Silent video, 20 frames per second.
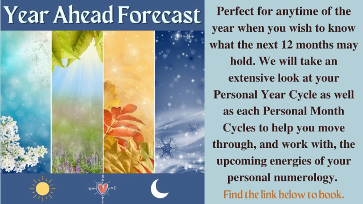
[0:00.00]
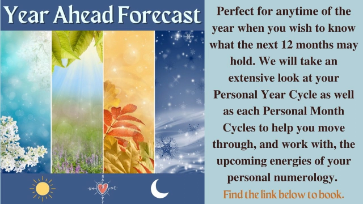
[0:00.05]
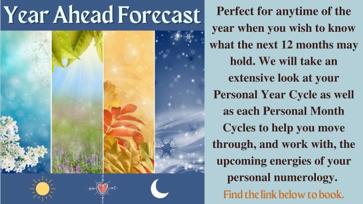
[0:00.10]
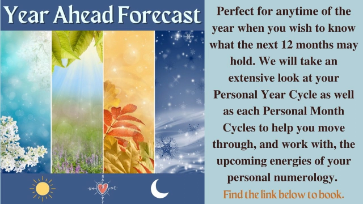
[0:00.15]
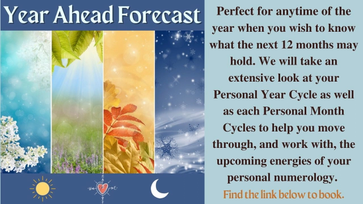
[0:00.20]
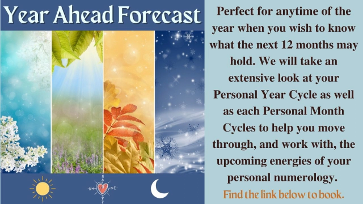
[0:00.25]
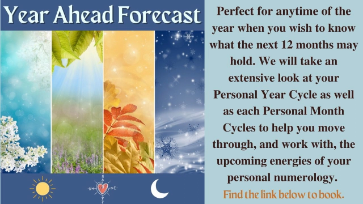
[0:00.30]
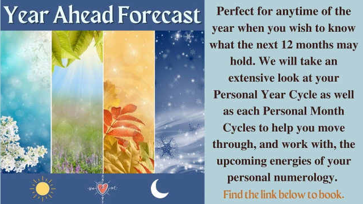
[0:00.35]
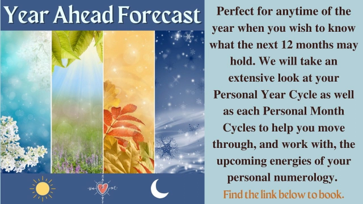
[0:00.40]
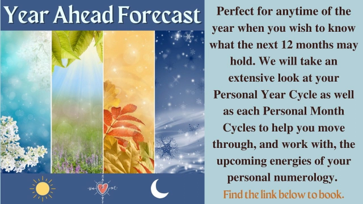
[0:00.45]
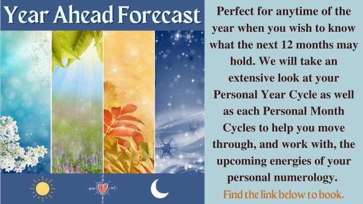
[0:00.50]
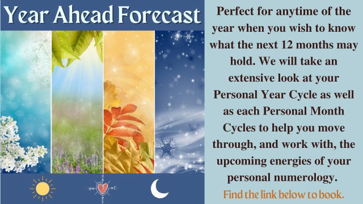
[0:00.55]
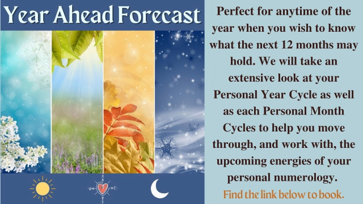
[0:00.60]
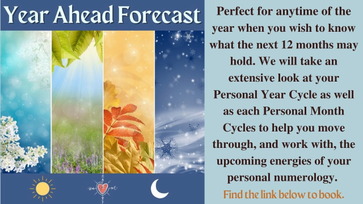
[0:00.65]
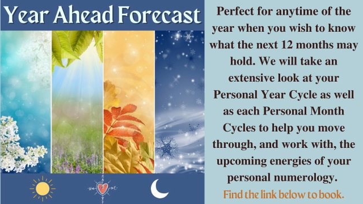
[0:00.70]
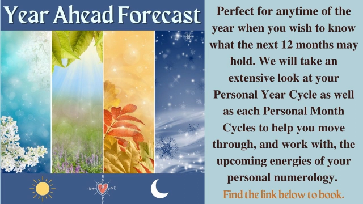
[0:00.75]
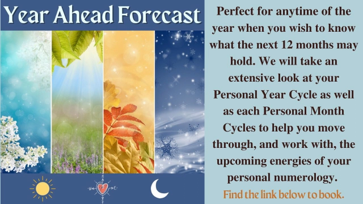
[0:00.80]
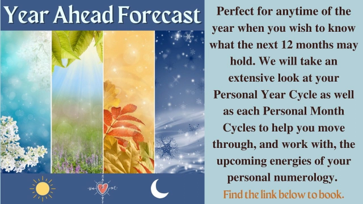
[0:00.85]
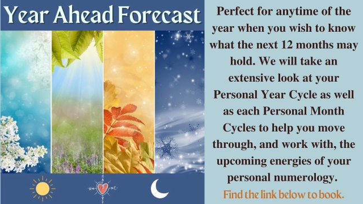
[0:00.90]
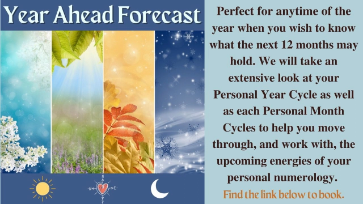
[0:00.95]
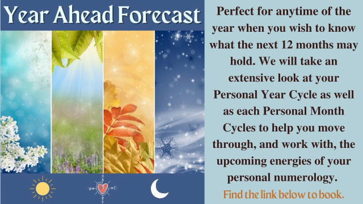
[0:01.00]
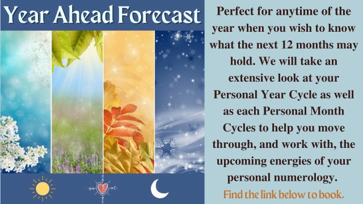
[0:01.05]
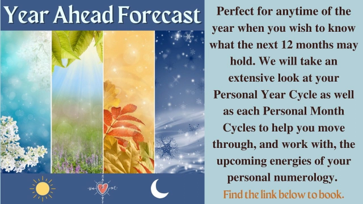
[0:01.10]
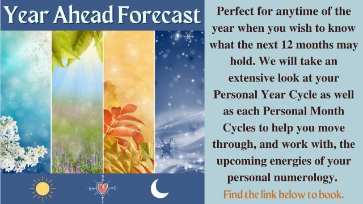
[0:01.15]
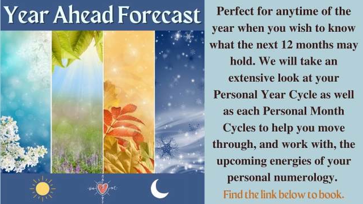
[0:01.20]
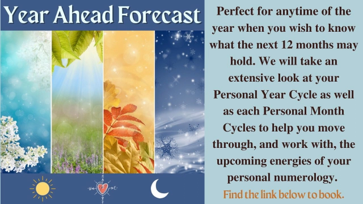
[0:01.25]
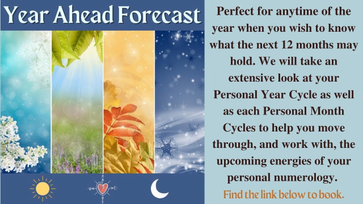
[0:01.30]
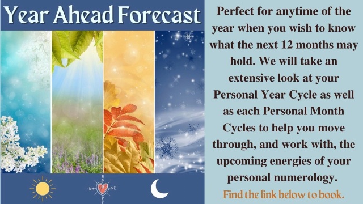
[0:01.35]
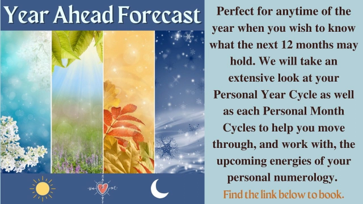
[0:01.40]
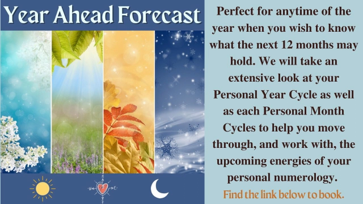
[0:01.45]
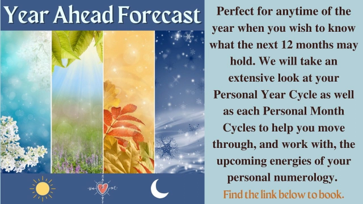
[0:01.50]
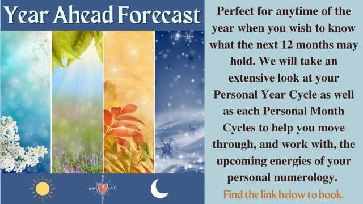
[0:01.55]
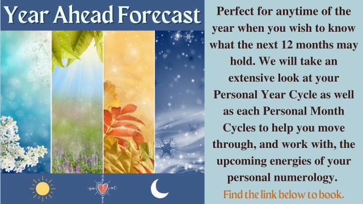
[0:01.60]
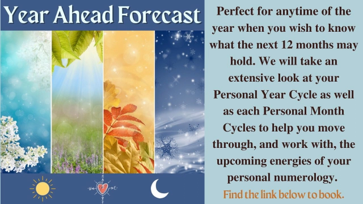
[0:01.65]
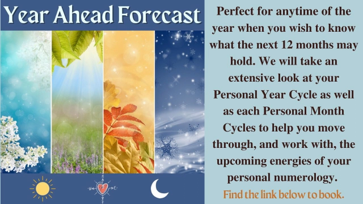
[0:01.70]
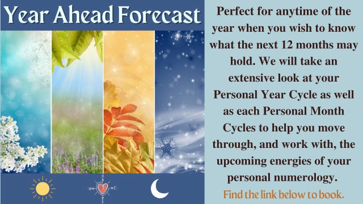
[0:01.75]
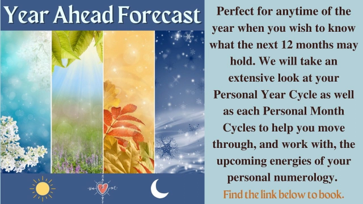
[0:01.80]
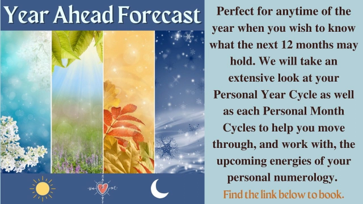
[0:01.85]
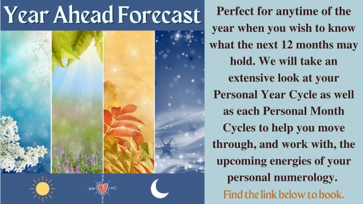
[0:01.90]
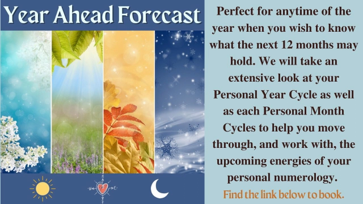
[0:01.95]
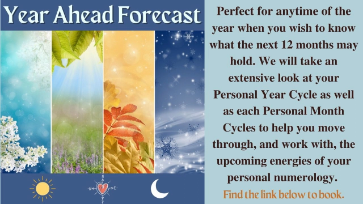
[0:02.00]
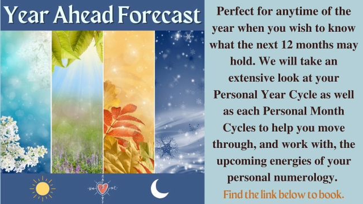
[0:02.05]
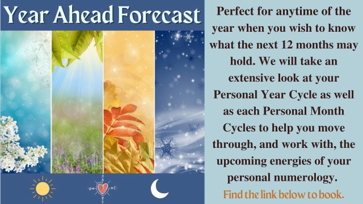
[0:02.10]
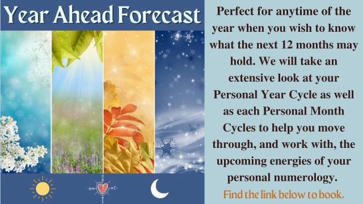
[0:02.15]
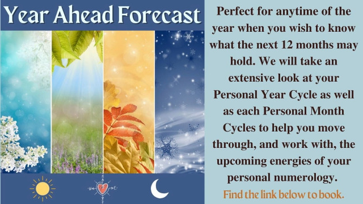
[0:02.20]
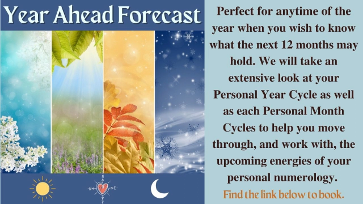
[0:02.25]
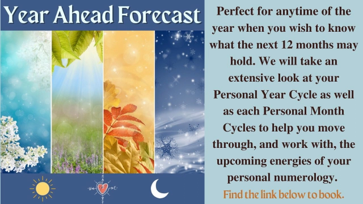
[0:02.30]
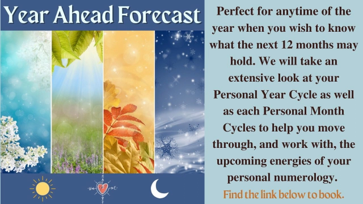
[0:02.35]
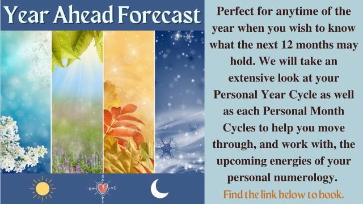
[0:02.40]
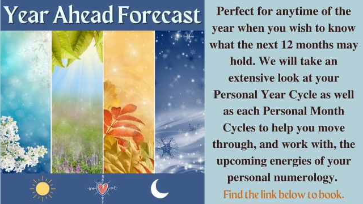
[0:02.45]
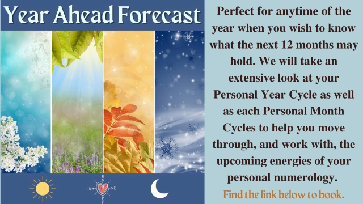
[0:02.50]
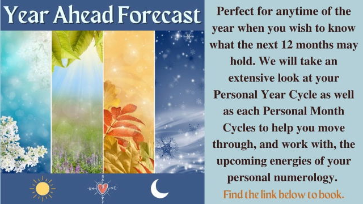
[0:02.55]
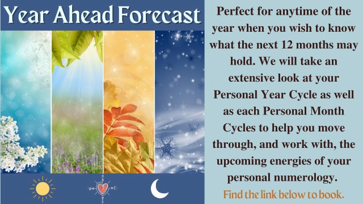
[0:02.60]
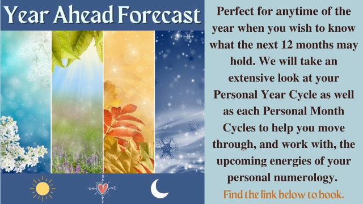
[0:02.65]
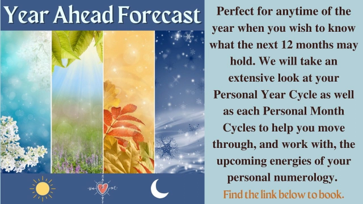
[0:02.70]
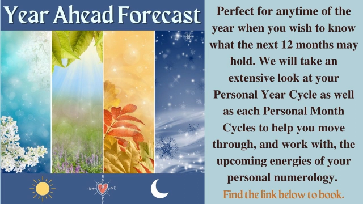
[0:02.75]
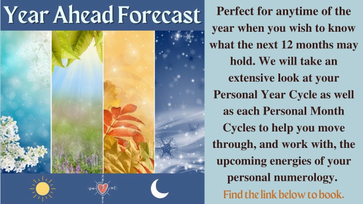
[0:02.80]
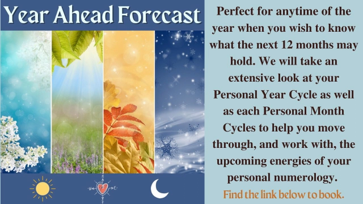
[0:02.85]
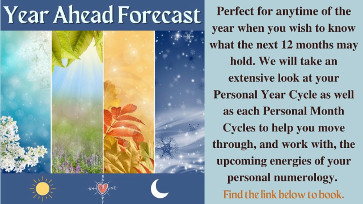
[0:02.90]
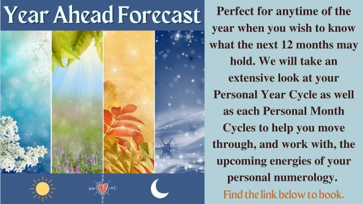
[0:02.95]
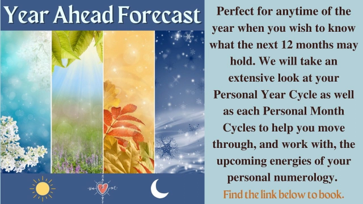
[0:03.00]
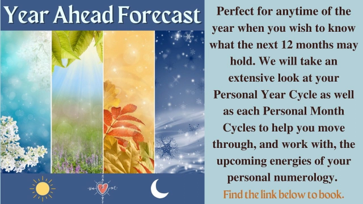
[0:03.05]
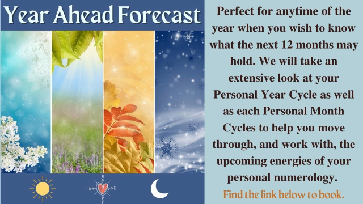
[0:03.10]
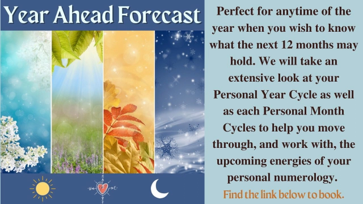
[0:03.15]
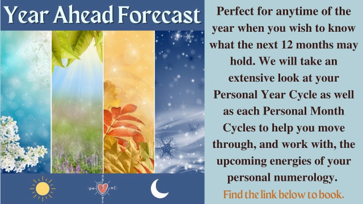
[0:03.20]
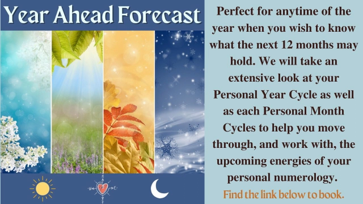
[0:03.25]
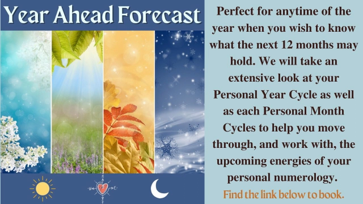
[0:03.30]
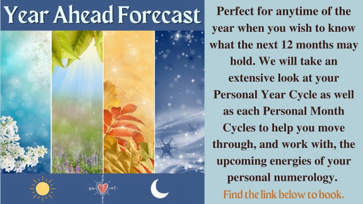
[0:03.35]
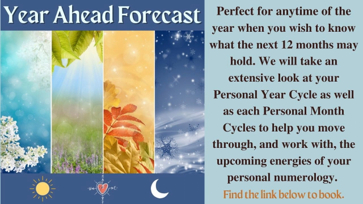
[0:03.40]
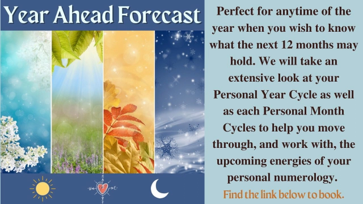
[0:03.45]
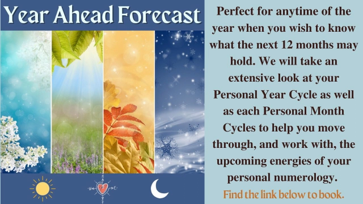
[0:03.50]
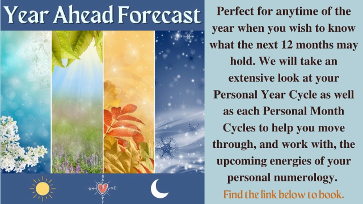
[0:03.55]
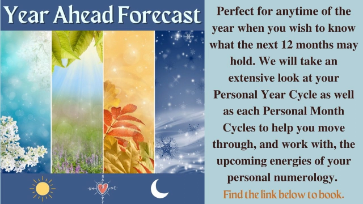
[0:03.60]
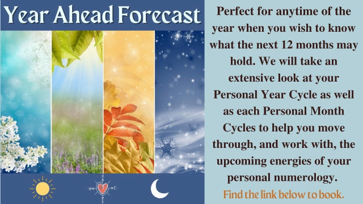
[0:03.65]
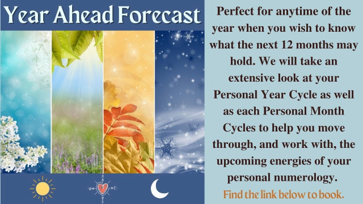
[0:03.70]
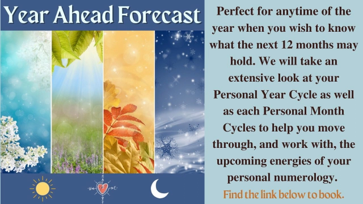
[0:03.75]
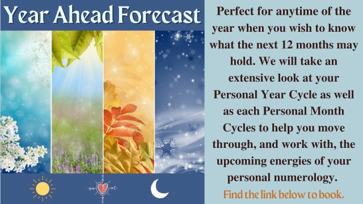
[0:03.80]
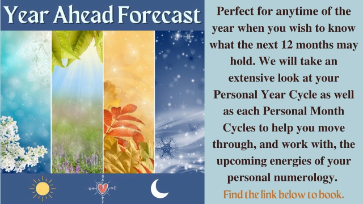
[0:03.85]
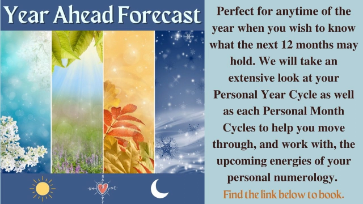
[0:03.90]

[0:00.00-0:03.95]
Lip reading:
No face is visible, so there are no lips to read.